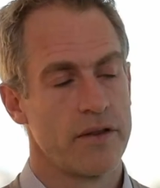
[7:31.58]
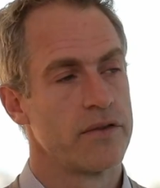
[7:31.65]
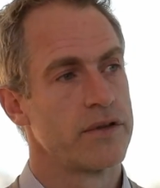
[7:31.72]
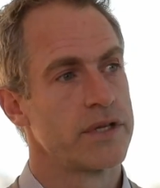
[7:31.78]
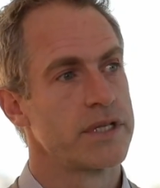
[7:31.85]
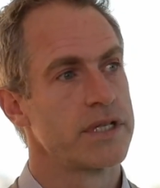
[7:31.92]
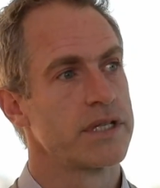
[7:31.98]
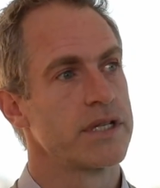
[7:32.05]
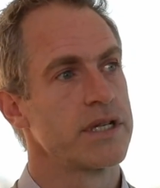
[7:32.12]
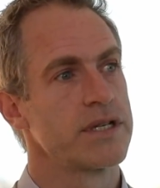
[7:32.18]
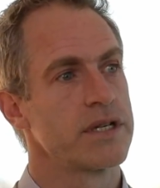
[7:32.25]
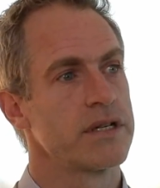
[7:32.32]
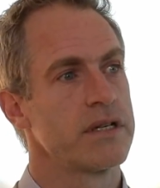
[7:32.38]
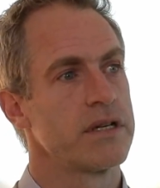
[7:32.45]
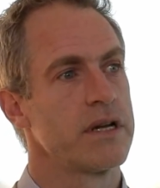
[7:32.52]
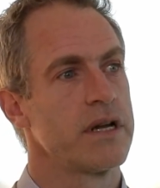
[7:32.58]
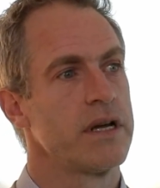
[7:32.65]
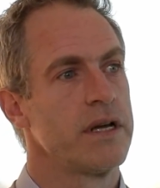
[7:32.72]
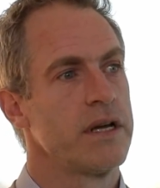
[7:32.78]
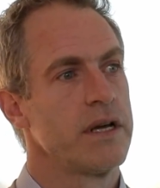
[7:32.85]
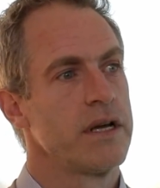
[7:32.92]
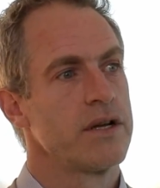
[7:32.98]
The decision
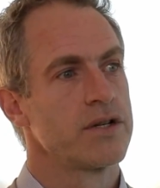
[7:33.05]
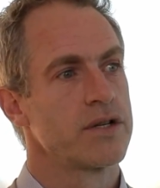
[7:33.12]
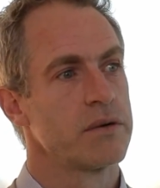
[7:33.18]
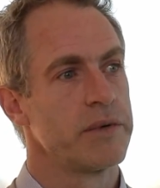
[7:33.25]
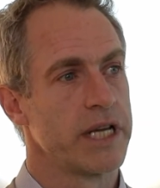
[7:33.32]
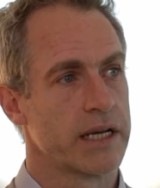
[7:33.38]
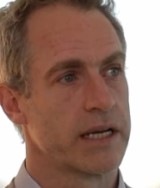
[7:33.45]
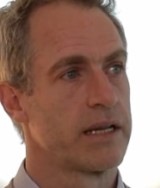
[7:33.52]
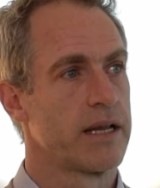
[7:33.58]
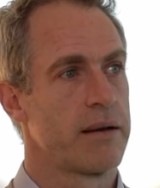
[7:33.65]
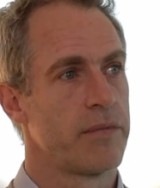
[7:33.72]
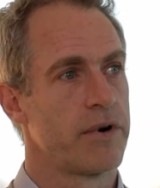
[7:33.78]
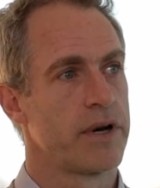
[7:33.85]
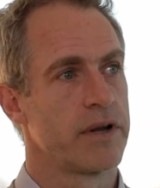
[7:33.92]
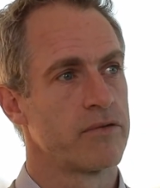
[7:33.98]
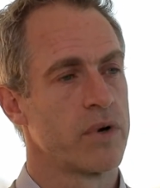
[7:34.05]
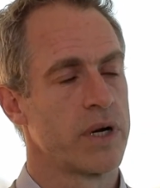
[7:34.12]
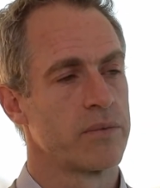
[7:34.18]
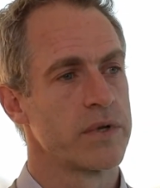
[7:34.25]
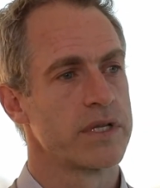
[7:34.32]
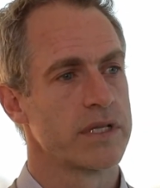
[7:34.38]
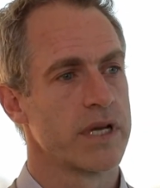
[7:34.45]
should be a collaborative one
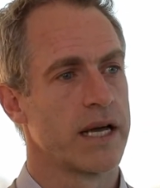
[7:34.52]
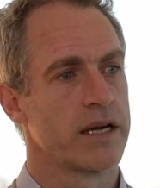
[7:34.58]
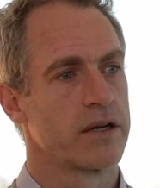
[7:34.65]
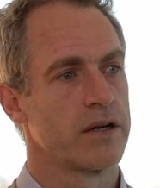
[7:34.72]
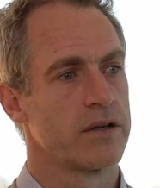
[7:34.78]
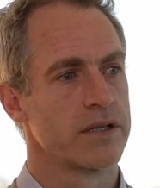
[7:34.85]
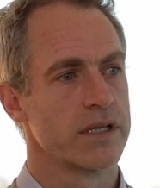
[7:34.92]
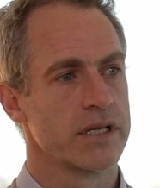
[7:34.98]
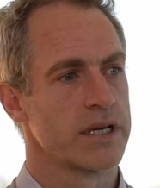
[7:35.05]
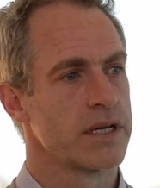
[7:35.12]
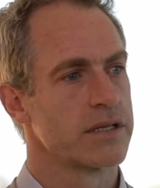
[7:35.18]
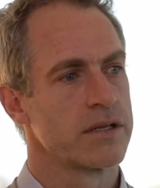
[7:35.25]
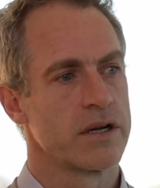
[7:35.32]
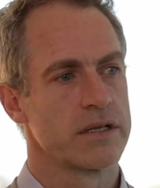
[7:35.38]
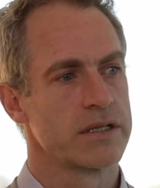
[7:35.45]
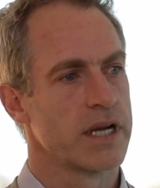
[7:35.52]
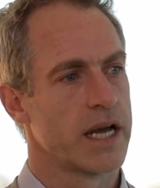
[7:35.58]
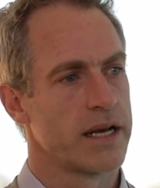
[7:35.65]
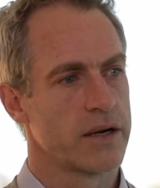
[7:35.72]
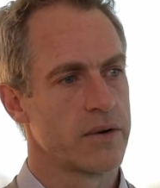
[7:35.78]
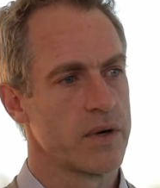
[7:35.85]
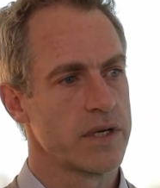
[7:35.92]
with stakeholders, and it's not
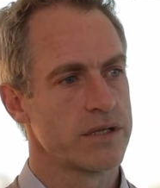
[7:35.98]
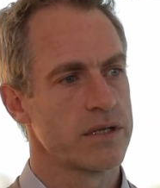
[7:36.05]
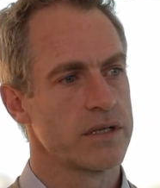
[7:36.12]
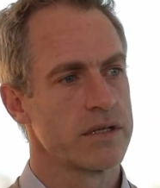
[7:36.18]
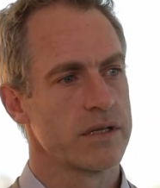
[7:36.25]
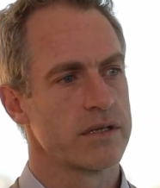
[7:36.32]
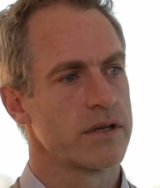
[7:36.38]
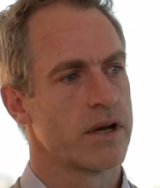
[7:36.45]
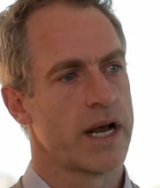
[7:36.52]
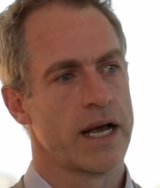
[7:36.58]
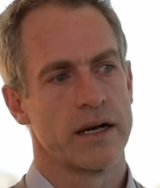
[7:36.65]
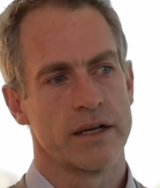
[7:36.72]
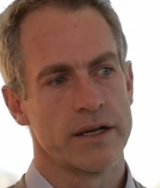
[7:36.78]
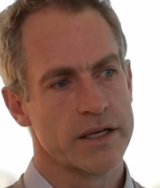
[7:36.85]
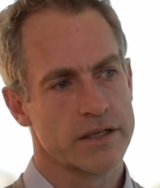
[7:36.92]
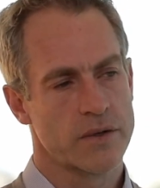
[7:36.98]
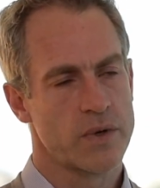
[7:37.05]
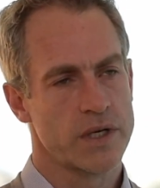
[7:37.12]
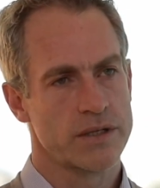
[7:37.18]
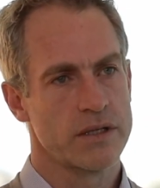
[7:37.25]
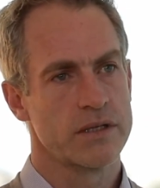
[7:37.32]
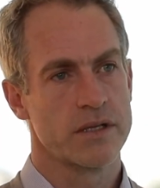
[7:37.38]
data questions, it's not analytics
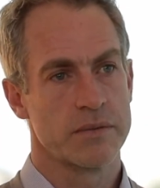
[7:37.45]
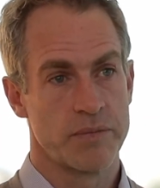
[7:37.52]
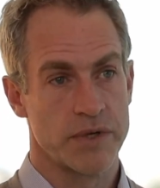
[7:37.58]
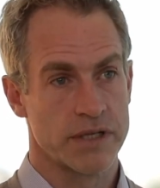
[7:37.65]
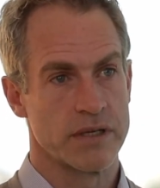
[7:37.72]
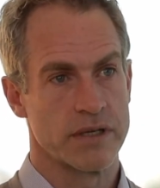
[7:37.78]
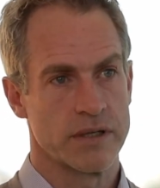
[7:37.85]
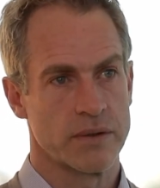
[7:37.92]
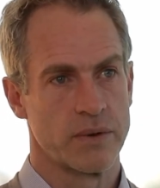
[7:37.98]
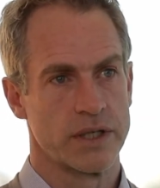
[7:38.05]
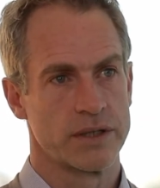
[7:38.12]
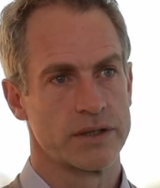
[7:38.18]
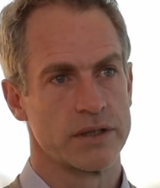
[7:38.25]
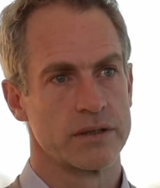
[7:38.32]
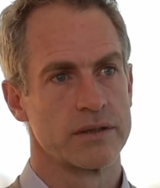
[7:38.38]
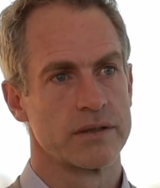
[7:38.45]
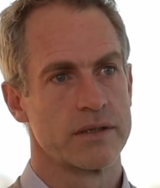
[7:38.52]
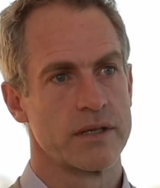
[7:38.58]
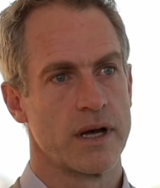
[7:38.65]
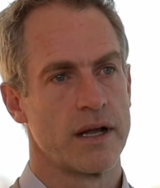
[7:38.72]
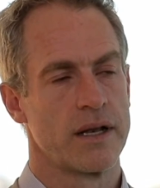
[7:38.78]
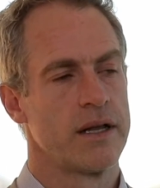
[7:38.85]
questions, it's business questions
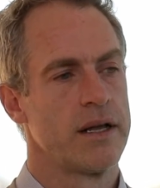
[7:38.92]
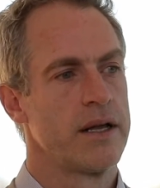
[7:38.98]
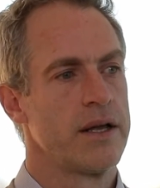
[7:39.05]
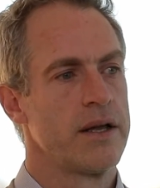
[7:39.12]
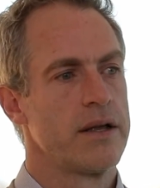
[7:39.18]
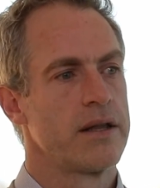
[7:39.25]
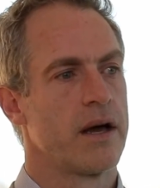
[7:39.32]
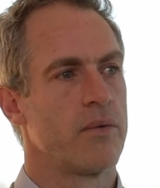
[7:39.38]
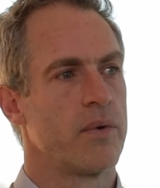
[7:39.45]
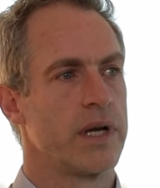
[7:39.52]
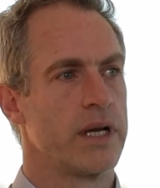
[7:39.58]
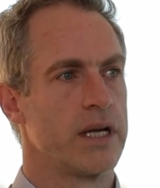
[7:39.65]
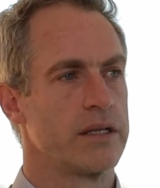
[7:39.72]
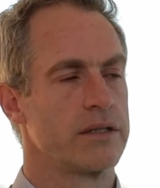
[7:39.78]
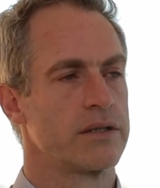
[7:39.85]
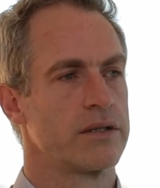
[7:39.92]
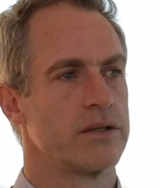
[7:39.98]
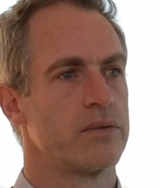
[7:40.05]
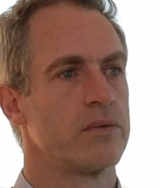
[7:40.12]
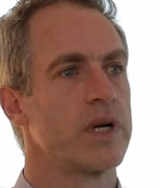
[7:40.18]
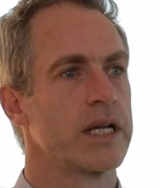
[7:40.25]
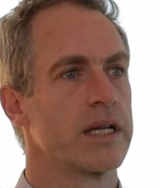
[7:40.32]
that we need to
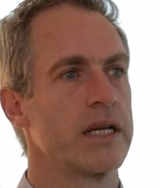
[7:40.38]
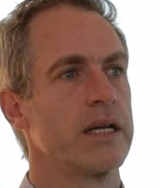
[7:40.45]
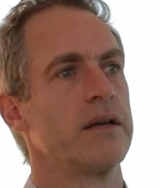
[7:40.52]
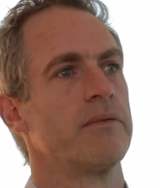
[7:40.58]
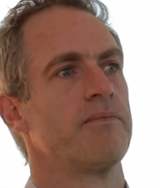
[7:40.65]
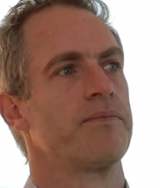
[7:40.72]
really